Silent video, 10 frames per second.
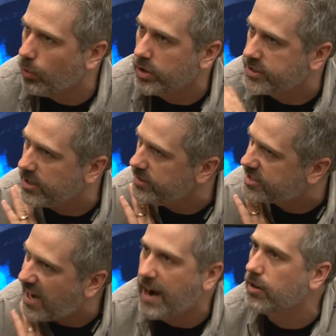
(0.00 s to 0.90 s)
is
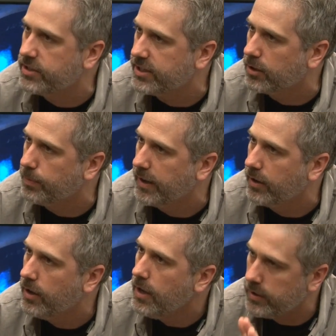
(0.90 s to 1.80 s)
entirely single
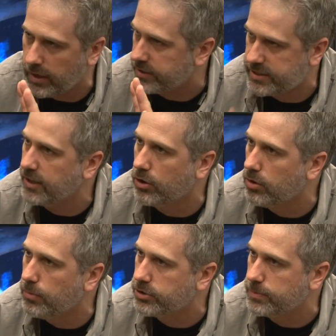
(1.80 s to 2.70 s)
player, not a
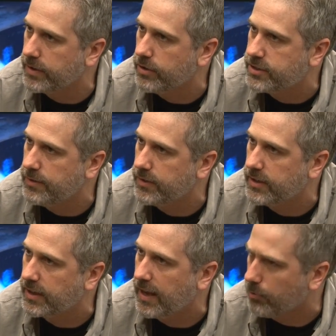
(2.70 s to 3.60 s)
single multiplayer achievement in
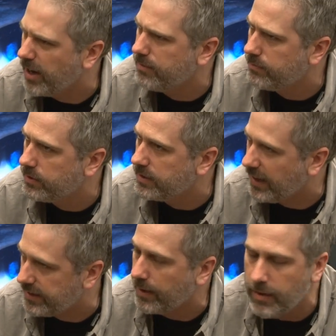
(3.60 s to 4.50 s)
the game, right?
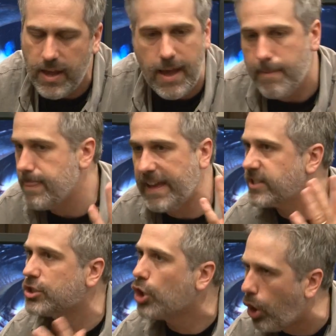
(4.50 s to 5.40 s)
Yeah. That's
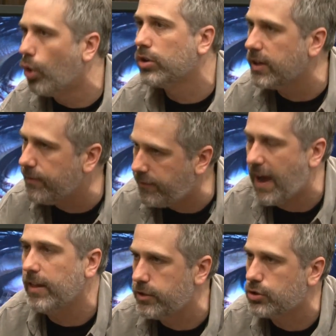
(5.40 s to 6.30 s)
a totally
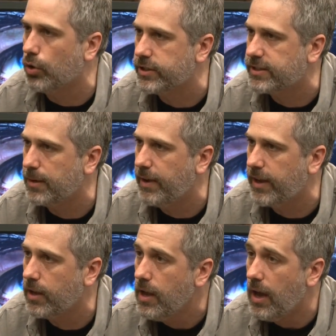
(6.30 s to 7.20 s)
valid choice they
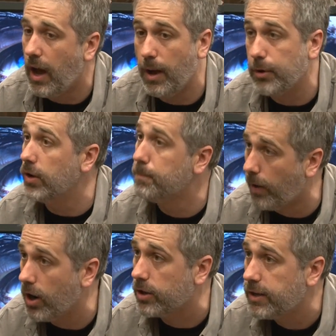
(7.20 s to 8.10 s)
make, in
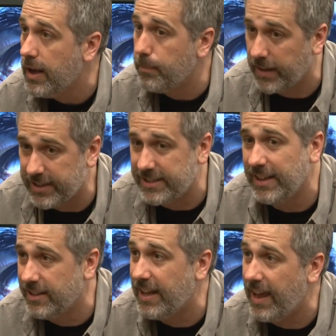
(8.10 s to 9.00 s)
part because at the
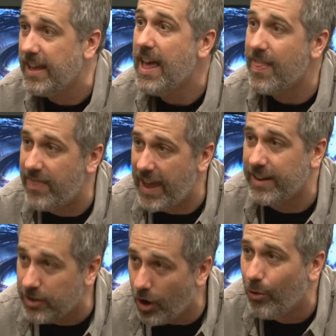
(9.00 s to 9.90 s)
end of the day, they
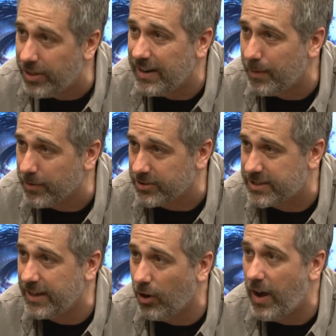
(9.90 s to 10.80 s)
know the numbers.
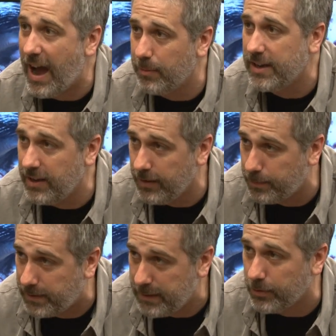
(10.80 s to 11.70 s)
They know how many
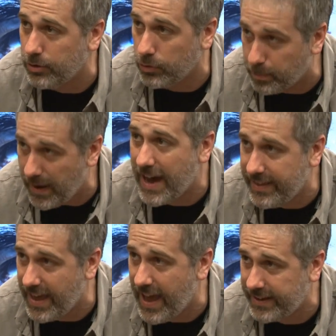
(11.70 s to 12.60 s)
people who buy
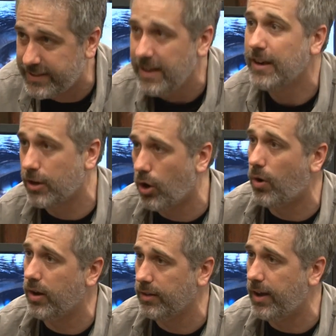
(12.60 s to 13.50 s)
that go
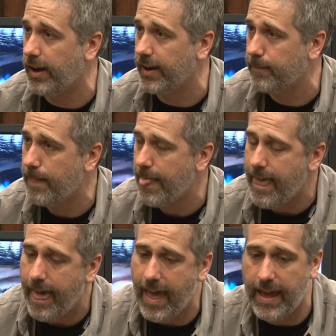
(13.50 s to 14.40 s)
online.
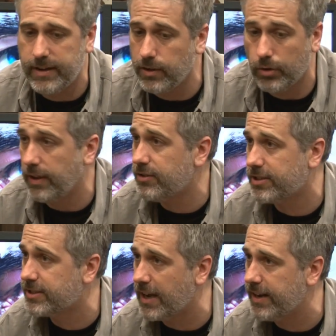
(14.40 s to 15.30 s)
And they just
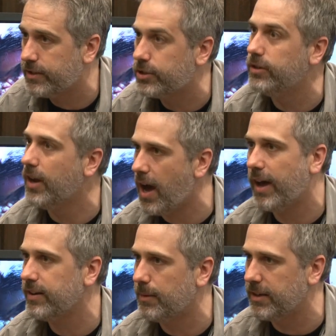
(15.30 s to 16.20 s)
decided to
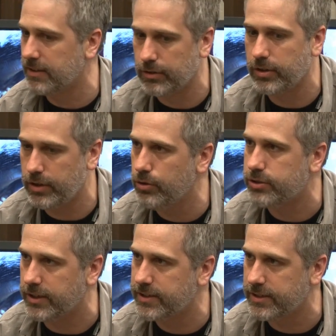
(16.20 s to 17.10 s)
not, literally
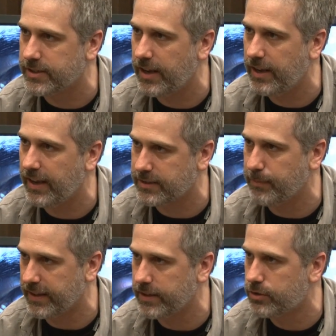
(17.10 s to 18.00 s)
use this as a
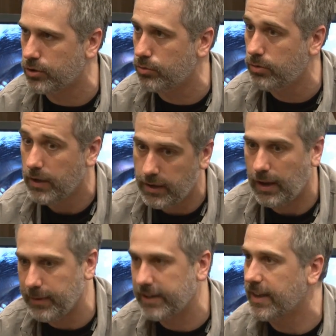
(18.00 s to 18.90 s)
method to,
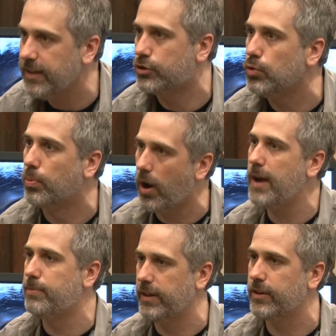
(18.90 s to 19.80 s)
again, to
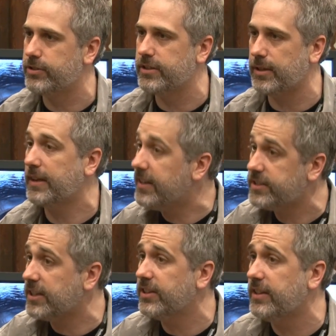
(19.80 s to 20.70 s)
bribe players into something. It
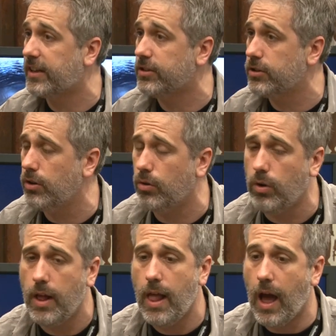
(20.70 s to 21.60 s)
is something they could do.
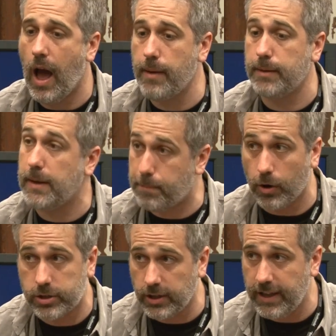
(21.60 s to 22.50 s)
Me
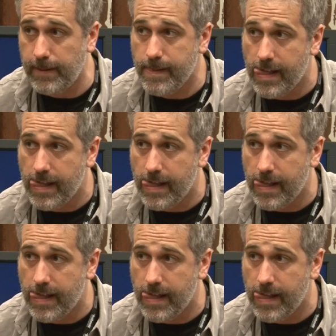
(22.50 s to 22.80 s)
personally,